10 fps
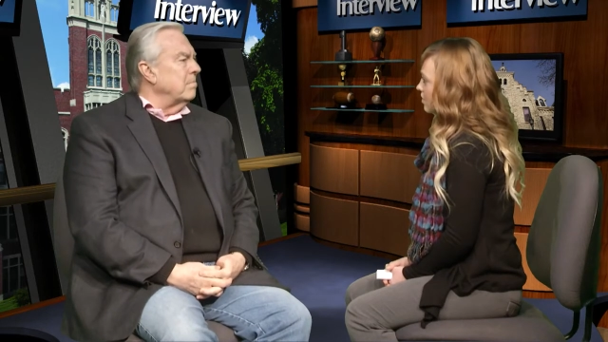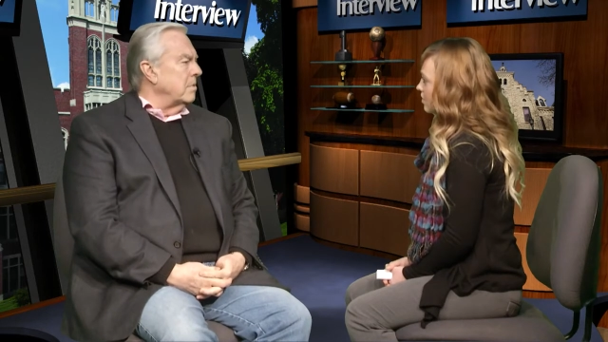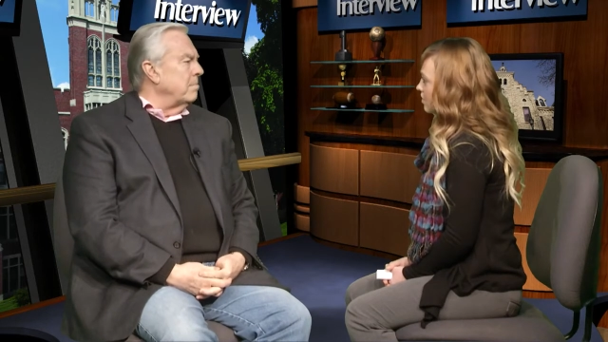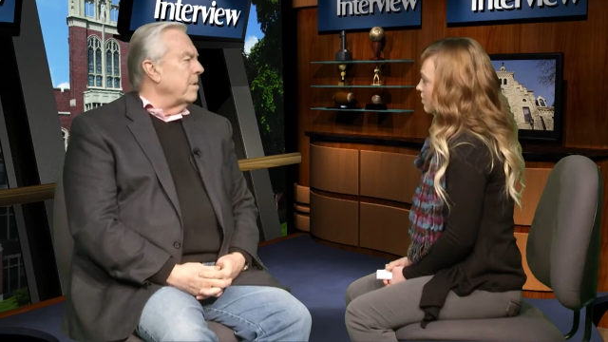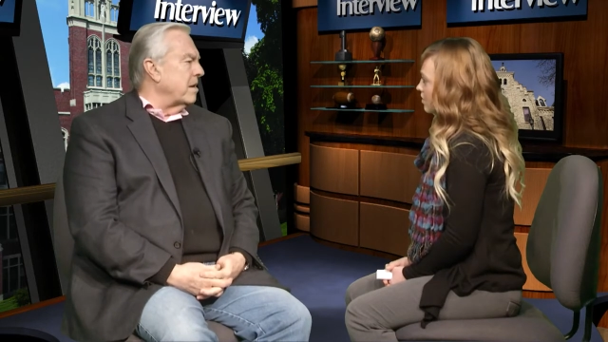
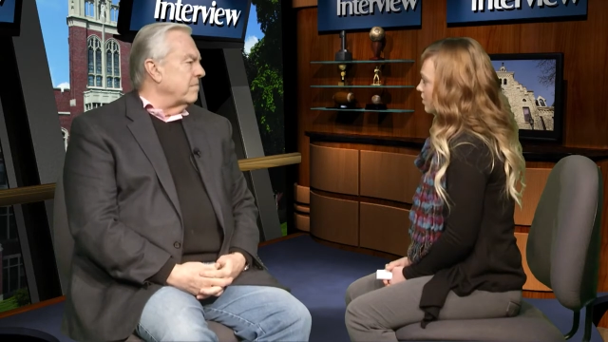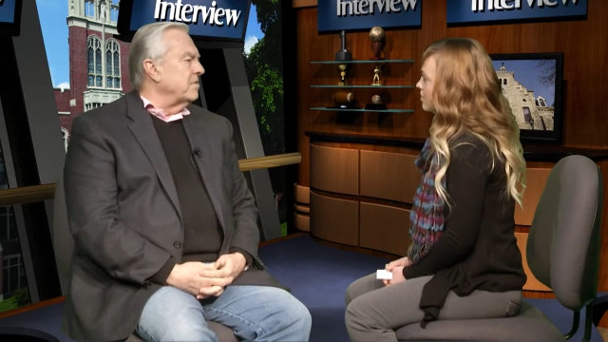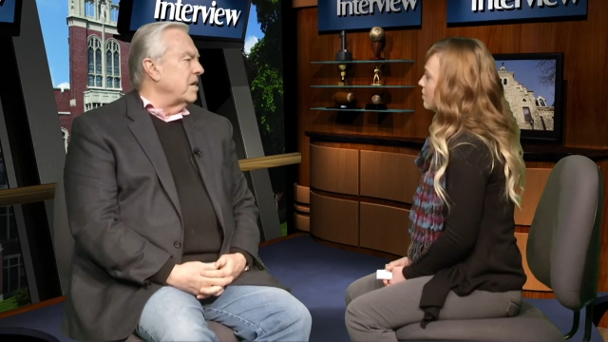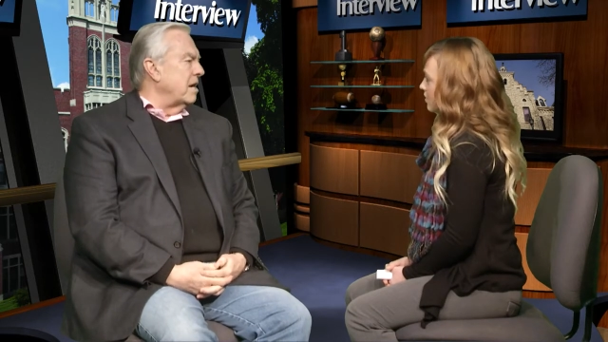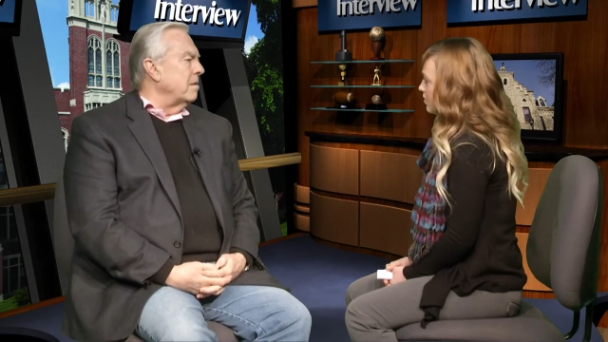Speaker 1: amount of
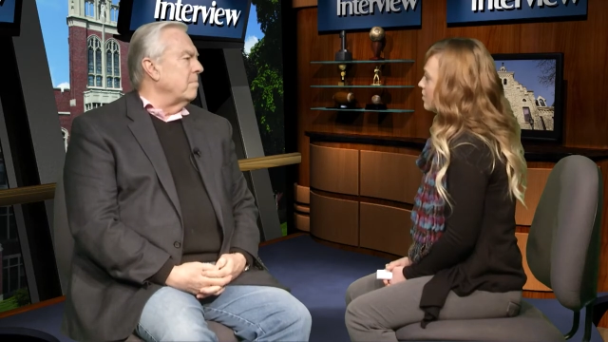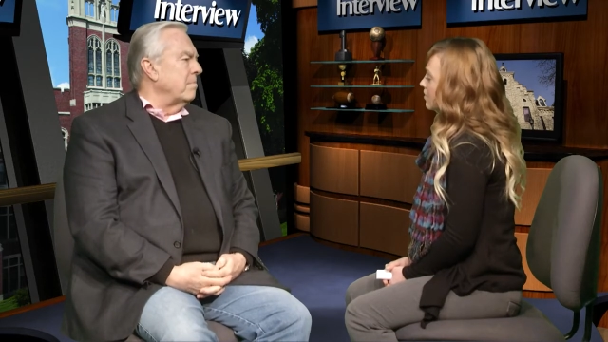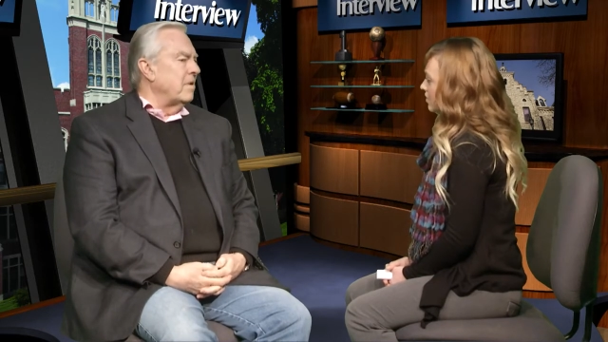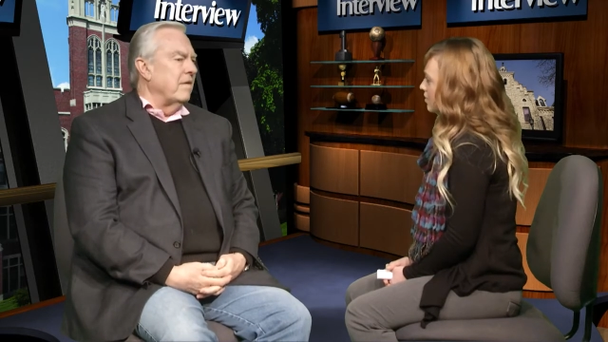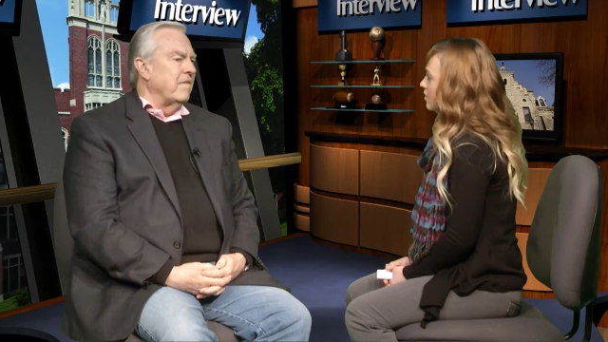time,
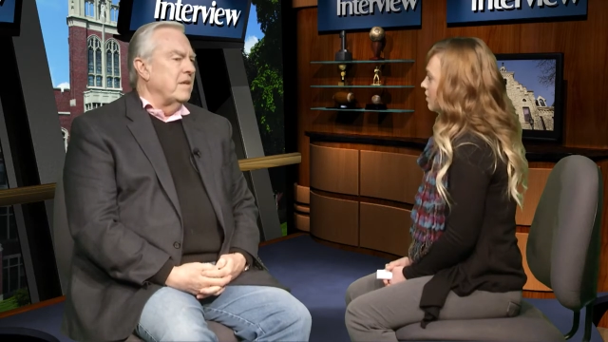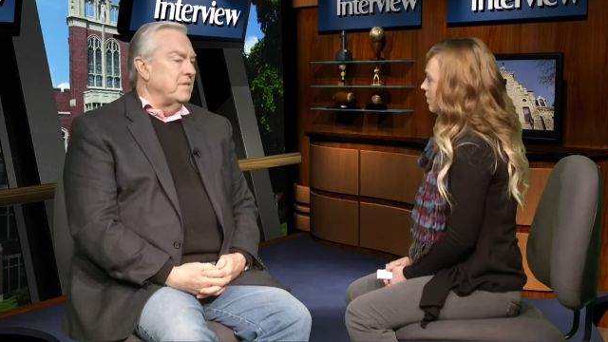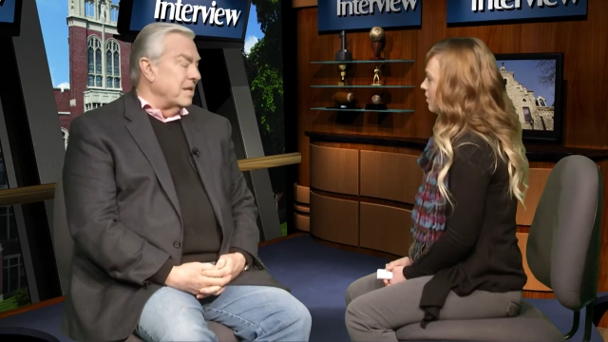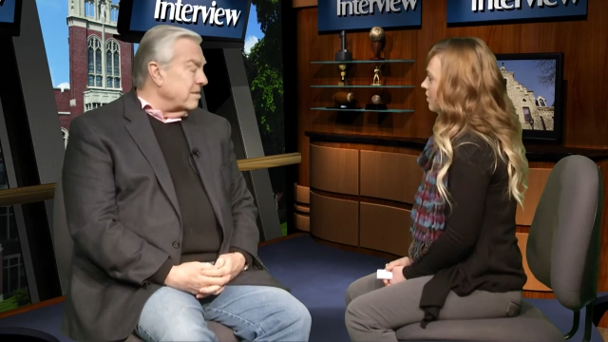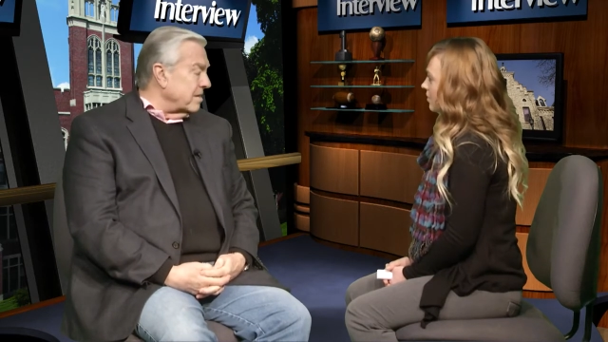I've had
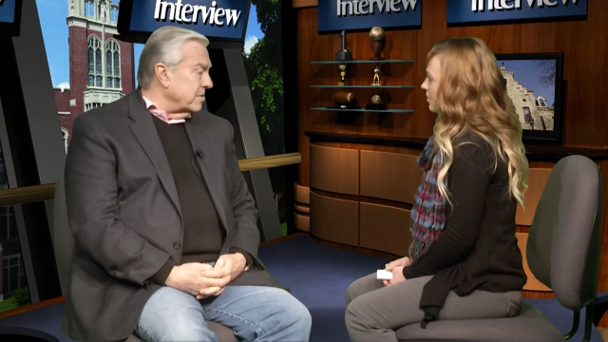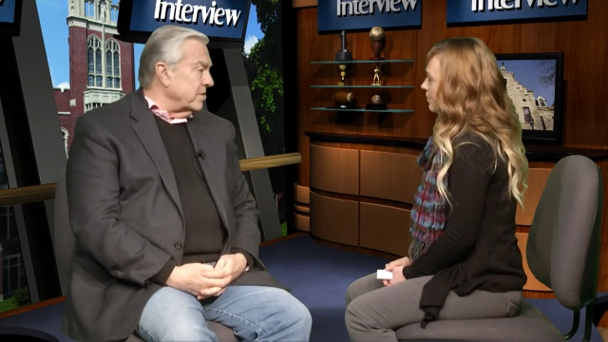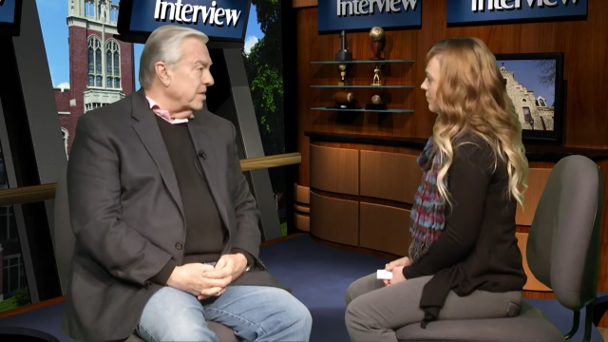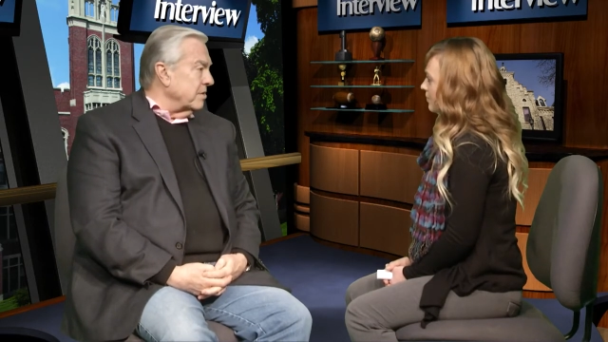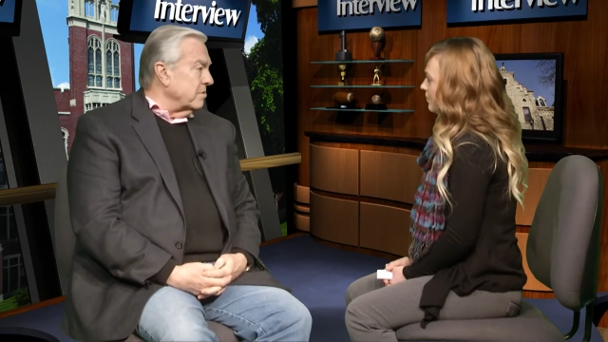10,000
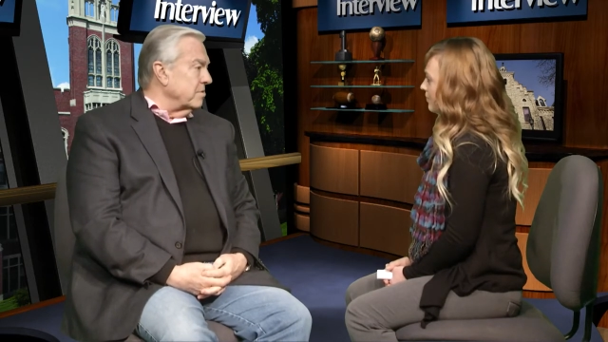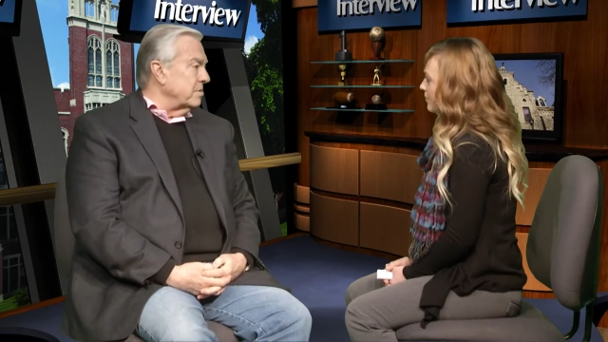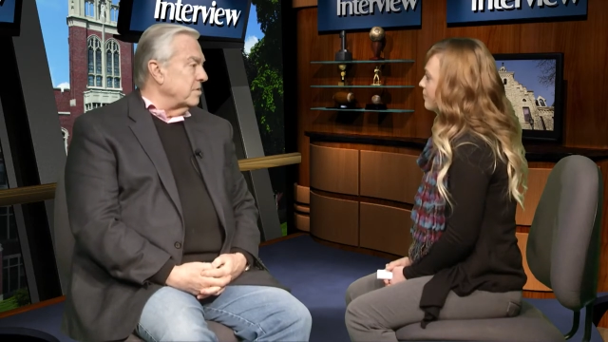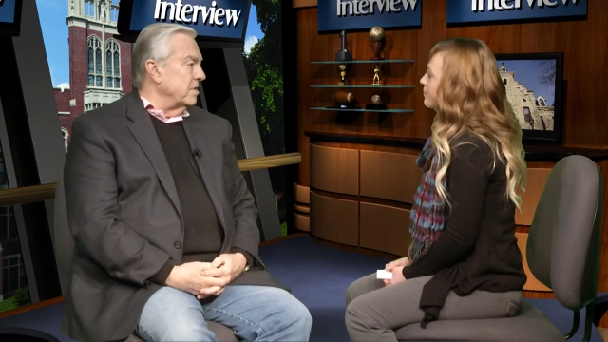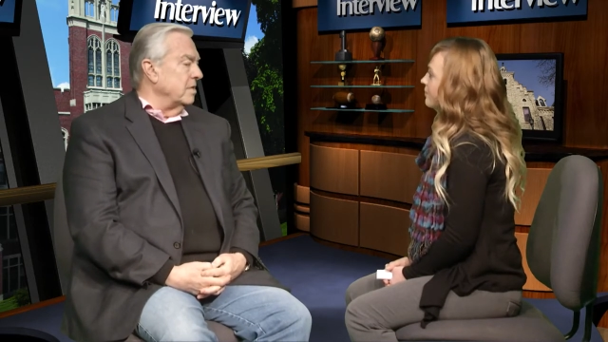
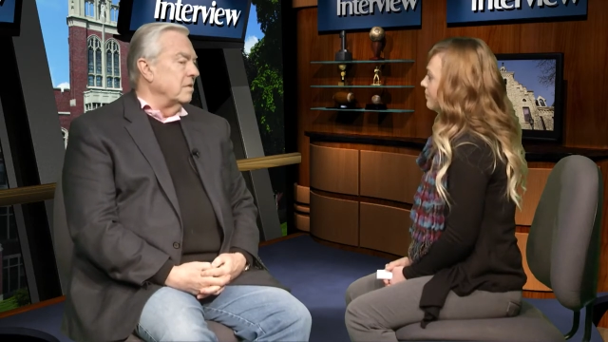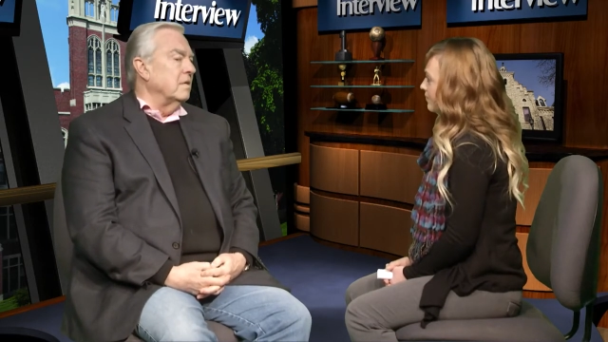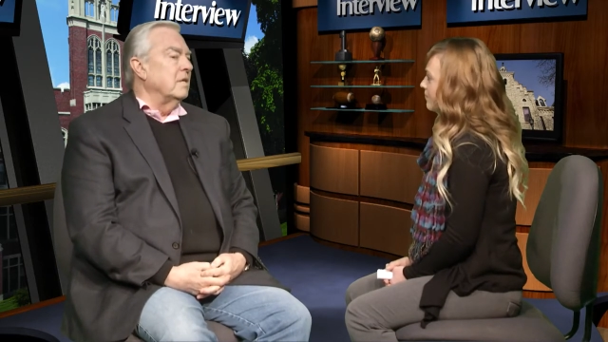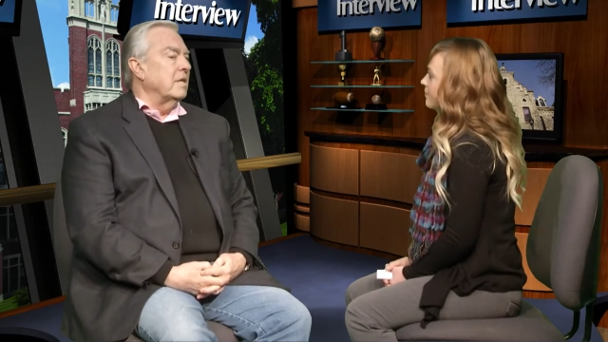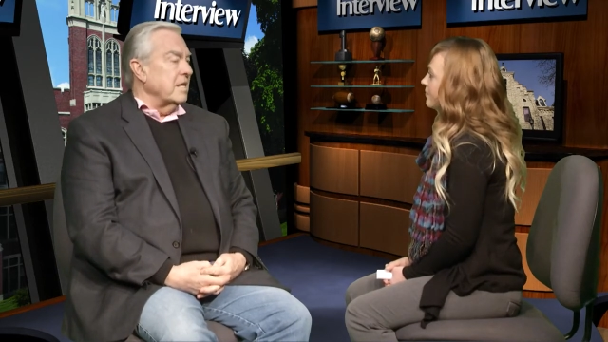acres in
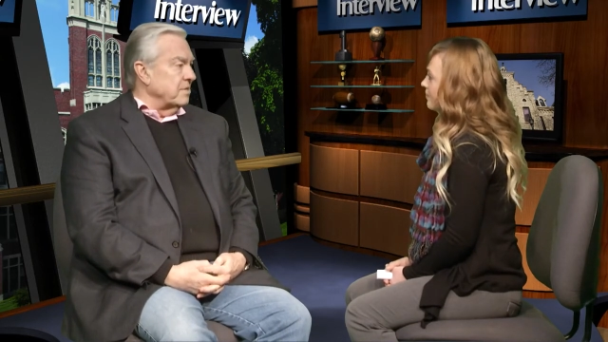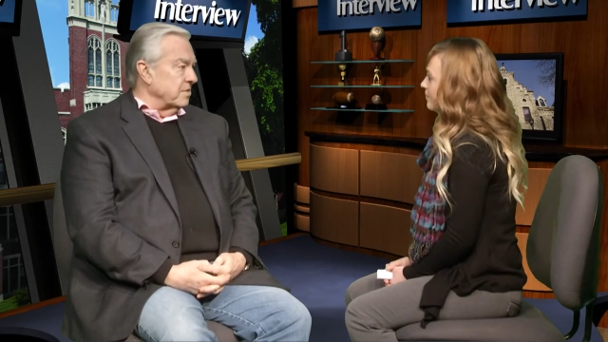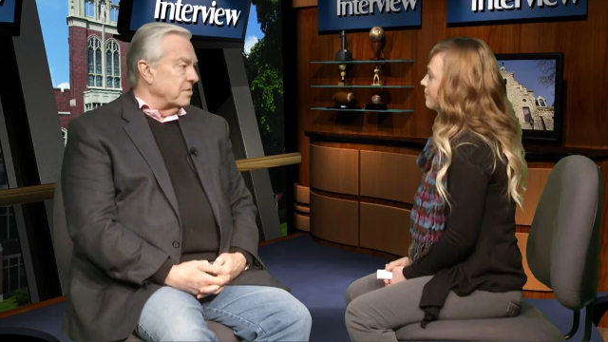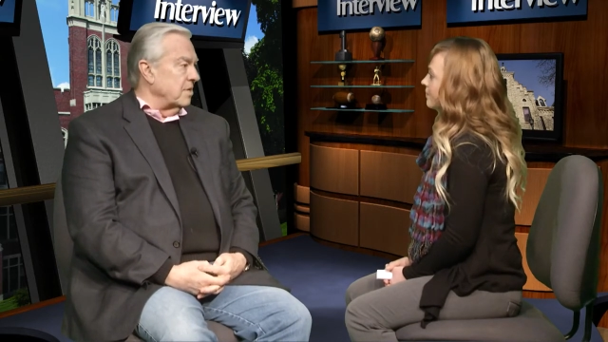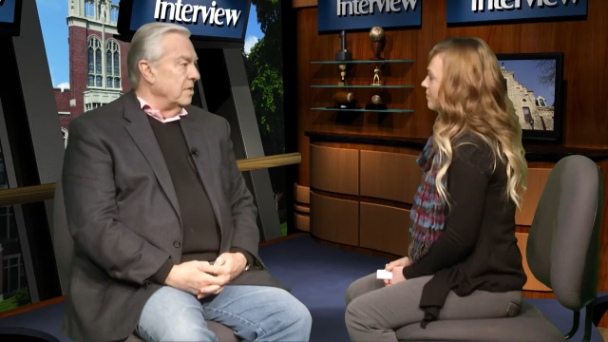uh, Kansas.